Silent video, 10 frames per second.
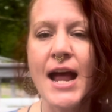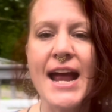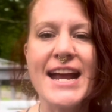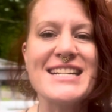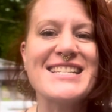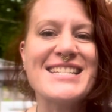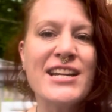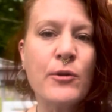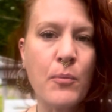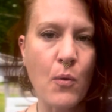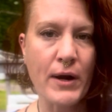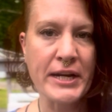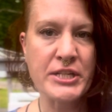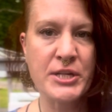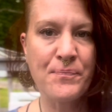a still
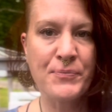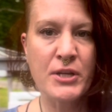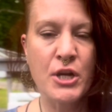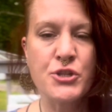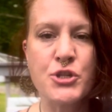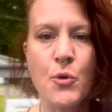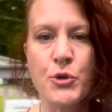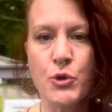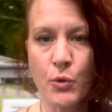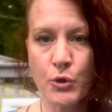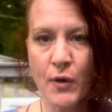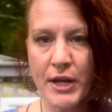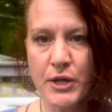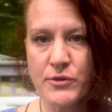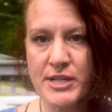point. And so your
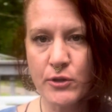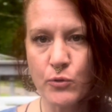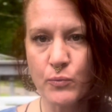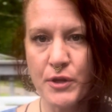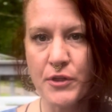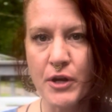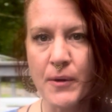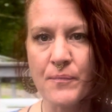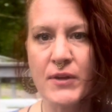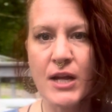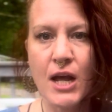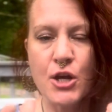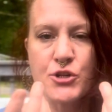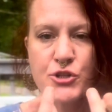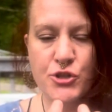craniosacral rhythm
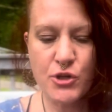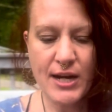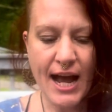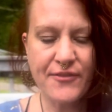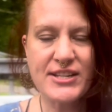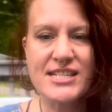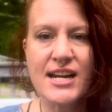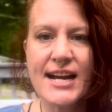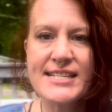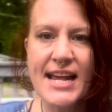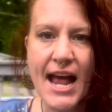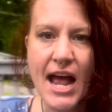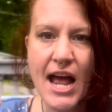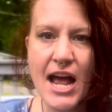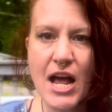should have this nice
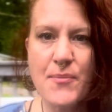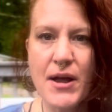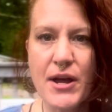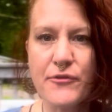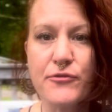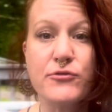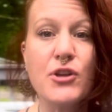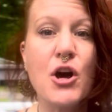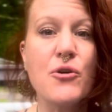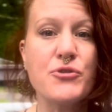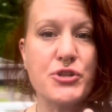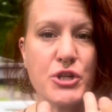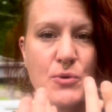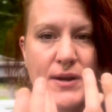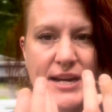ebb and flow
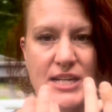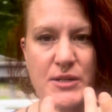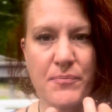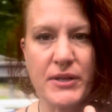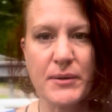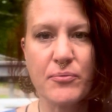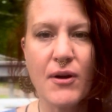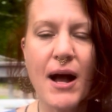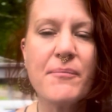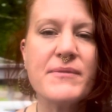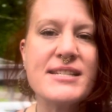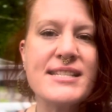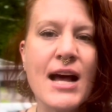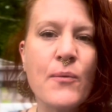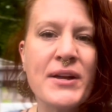to it. But the problem is
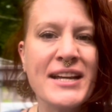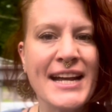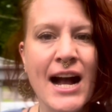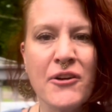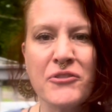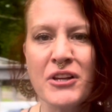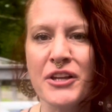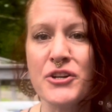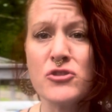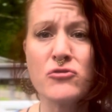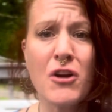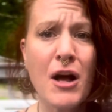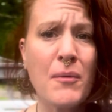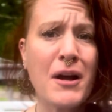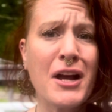that we encounter a lot of
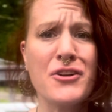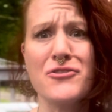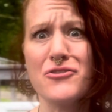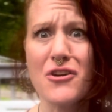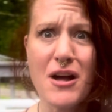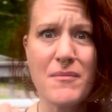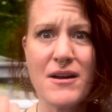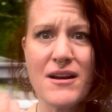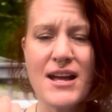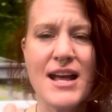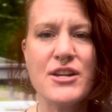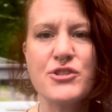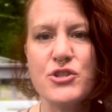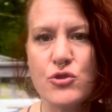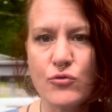trauma and drama,
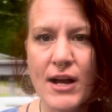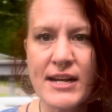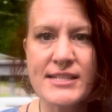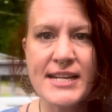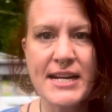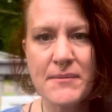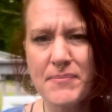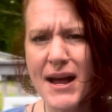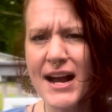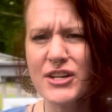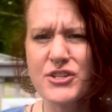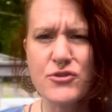stress, impact,